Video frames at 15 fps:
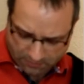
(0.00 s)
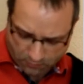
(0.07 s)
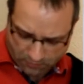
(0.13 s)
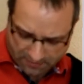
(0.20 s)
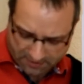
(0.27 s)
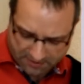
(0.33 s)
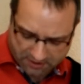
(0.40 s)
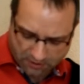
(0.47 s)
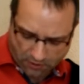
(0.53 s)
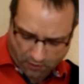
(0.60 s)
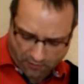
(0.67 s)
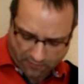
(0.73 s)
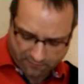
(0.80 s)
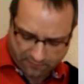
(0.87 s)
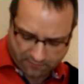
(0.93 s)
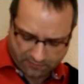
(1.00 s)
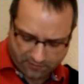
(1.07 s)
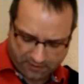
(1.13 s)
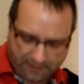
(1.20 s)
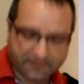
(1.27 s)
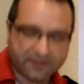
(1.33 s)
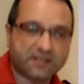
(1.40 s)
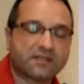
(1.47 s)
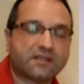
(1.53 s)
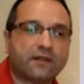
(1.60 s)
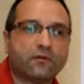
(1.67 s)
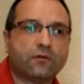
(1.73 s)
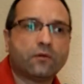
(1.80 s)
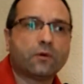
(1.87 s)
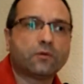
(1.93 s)
when this is off, and
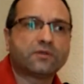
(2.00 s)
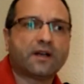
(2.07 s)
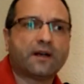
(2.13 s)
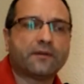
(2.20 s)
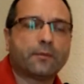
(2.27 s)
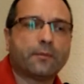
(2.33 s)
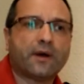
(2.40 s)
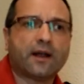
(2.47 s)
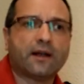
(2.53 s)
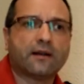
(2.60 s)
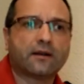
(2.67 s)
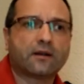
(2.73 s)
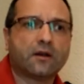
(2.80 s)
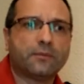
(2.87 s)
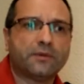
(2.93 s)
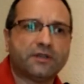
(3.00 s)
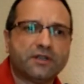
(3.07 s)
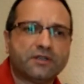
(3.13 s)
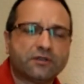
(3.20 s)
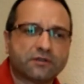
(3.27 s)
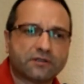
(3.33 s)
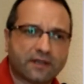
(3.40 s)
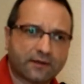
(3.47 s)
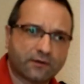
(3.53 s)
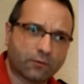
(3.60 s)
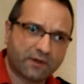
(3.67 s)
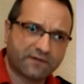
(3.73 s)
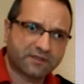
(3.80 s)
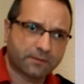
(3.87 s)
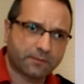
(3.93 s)
those are the parallel combinations that
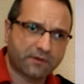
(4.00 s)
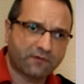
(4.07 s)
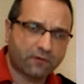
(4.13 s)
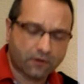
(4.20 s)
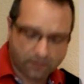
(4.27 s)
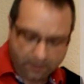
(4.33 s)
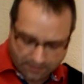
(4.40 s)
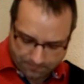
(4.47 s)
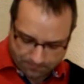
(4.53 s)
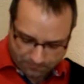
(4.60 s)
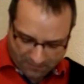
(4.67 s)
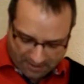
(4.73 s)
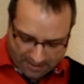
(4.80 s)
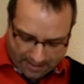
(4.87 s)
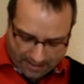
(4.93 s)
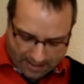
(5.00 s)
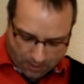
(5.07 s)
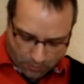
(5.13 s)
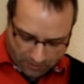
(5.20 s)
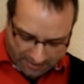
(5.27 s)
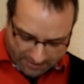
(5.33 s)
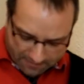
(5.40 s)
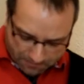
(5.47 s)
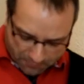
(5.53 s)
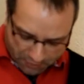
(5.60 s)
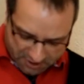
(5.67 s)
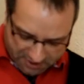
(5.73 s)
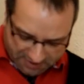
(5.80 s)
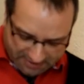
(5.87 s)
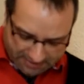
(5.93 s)
we've seen before. And when I
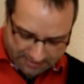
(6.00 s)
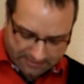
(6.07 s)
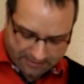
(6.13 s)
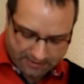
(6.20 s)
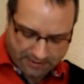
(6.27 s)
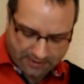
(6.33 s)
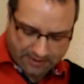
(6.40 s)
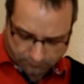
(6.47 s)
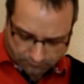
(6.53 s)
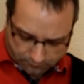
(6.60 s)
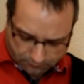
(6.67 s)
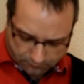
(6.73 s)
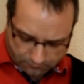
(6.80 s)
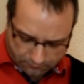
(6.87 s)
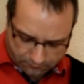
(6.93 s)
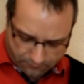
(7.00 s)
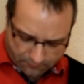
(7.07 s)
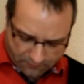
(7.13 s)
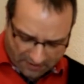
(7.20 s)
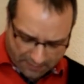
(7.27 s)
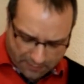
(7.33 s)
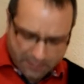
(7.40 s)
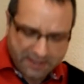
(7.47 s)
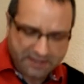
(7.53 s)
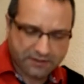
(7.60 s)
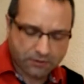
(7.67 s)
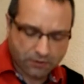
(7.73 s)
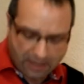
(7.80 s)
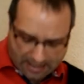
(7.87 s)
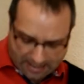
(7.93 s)
press this, these
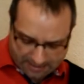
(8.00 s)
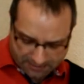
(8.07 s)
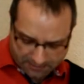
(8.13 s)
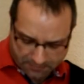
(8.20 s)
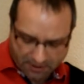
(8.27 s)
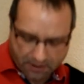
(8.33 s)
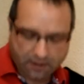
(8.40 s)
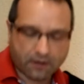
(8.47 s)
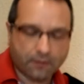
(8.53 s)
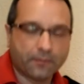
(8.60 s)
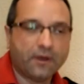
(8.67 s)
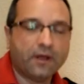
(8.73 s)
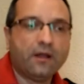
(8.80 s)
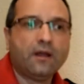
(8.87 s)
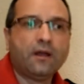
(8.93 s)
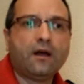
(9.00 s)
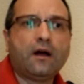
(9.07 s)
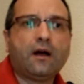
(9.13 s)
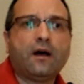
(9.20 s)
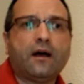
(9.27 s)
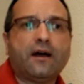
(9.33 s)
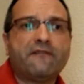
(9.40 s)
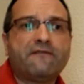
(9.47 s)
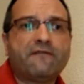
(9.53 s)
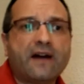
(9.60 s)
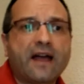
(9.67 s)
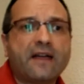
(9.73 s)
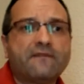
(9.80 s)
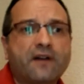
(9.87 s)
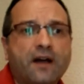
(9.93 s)
two guys become
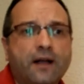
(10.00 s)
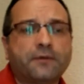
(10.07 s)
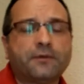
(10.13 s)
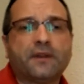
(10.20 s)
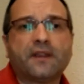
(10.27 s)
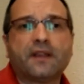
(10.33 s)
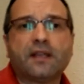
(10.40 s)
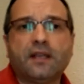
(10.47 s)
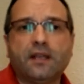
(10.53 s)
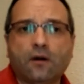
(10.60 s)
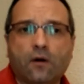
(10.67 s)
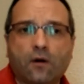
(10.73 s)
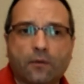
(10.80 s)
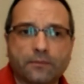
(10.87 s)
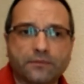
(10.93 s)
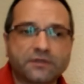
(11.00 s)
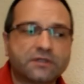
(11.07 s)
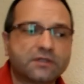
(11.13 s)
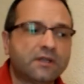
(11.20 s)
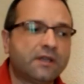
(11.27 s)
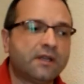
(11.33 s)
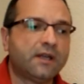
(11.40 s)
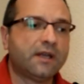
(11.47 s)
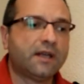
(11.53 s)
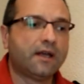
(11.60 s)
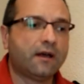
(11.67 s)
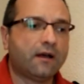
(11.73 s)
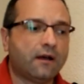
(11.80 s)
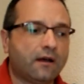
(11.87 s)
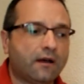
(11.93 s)
500 kilo ohms
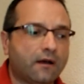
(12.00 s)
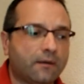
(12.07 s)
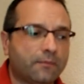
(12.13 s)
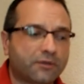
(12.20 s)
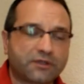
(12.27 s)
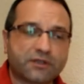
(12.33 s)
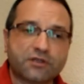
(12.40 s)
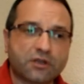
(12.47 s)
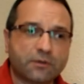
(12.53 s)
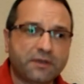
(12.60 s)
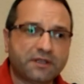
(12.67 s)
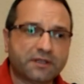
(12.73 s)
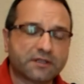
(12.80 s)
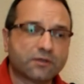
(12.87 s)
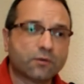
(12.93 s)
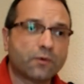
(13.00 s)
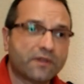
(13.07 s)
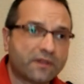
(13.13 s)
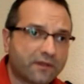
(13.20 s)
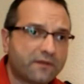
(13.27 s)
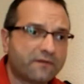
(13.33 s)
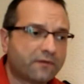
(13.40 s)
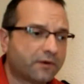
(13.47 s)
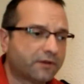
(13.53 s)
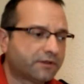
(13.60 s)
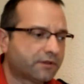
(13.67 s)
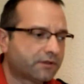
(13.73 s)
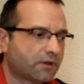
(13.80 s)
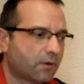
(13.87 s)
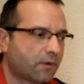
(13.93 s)
potentiometers with a
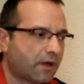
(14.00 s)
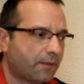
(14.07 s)
different tone